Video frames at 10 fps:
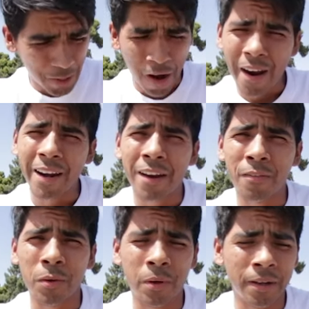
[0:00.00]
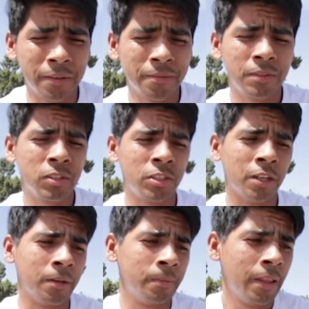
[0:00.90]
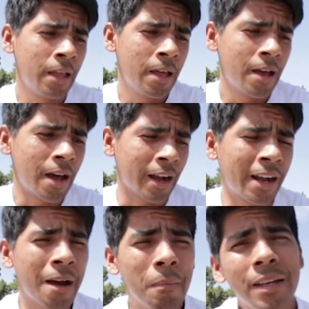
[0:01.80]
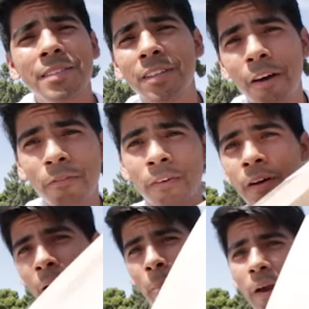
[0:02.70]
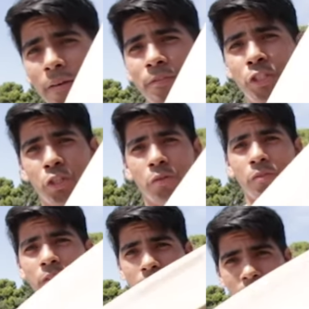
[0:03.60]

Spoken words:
Alright, everyone. So, I got myself a pair of shoes.